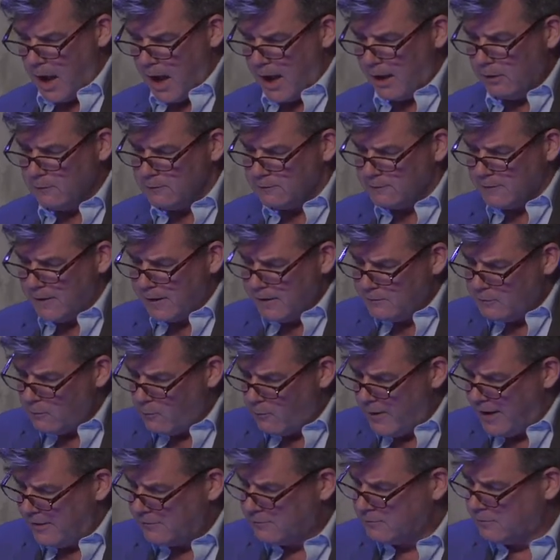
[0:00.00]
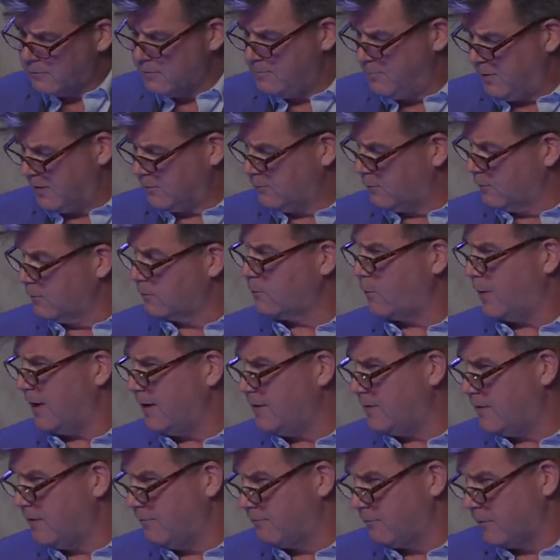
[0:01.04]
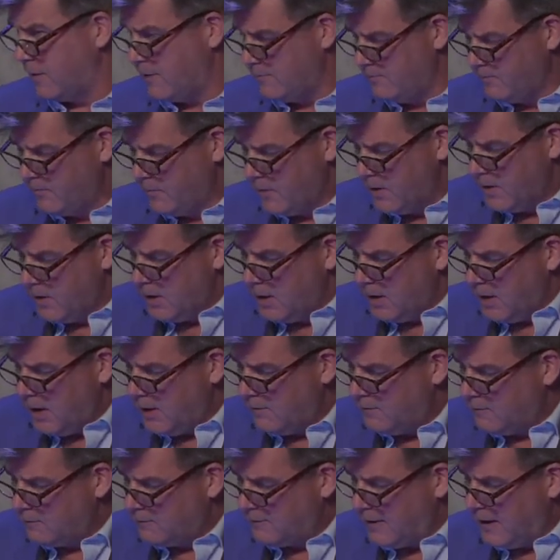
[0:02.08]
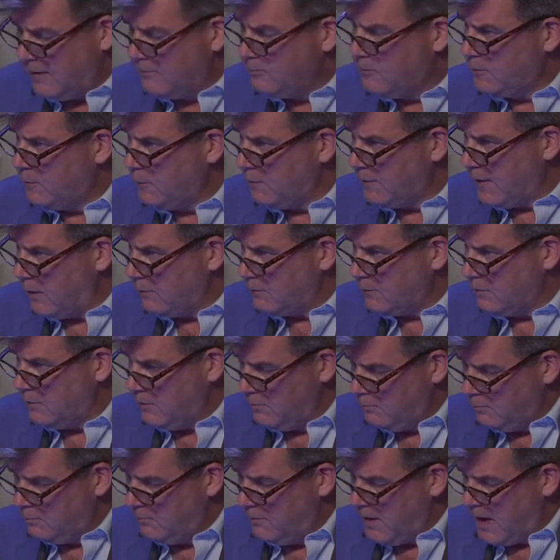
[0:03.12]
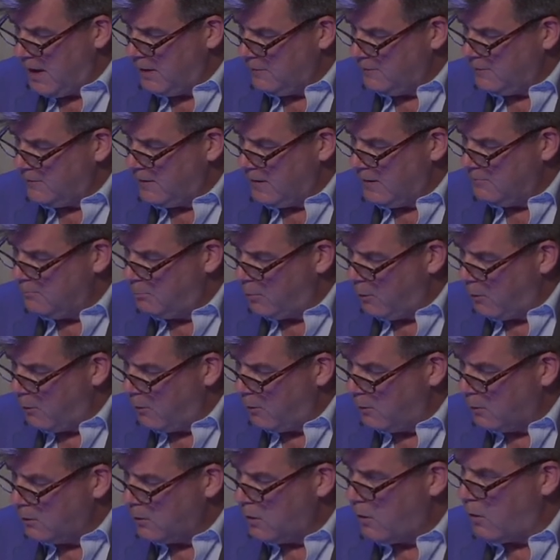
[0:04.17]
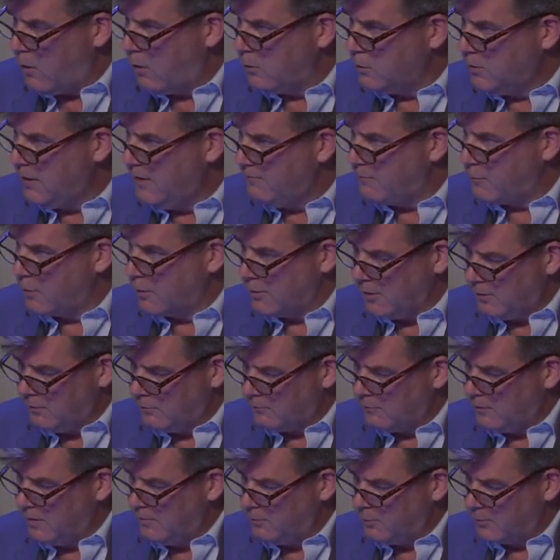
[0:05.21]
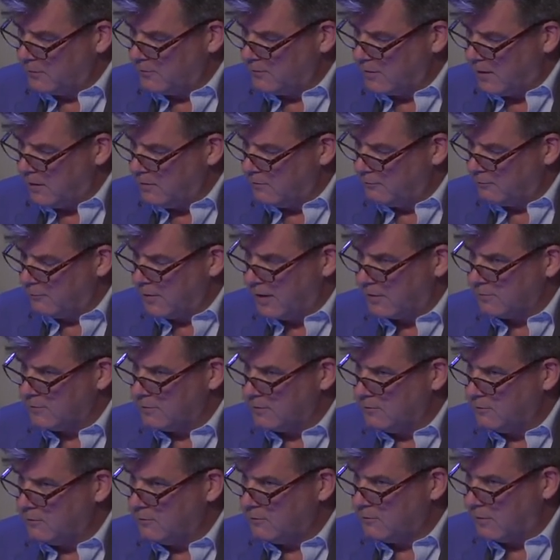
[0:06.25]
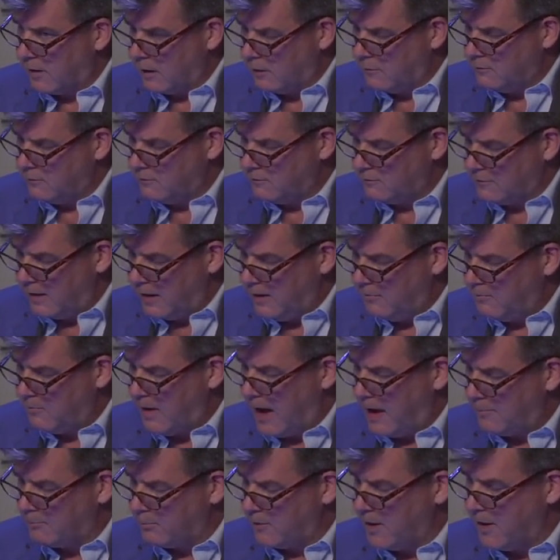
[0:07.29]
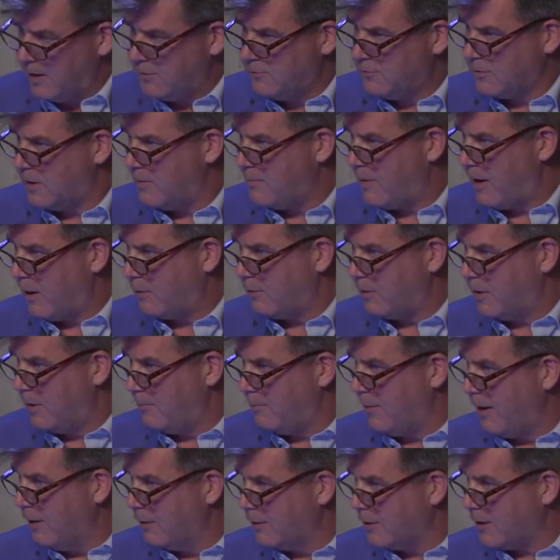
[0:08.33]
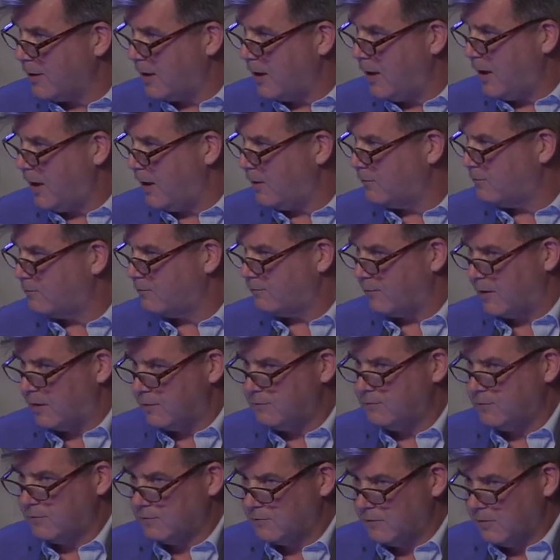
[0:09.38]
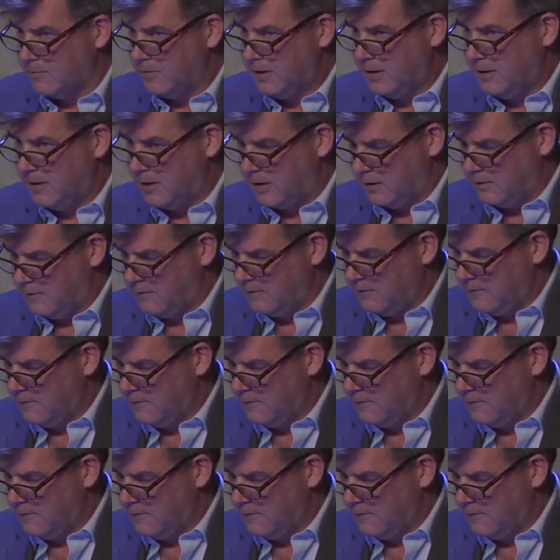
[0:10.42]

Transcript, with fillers: Outside the West, the picture is quite different. In the same 2018 poll, only 43% of Russians shared the same apprehension about America as France and Germany did.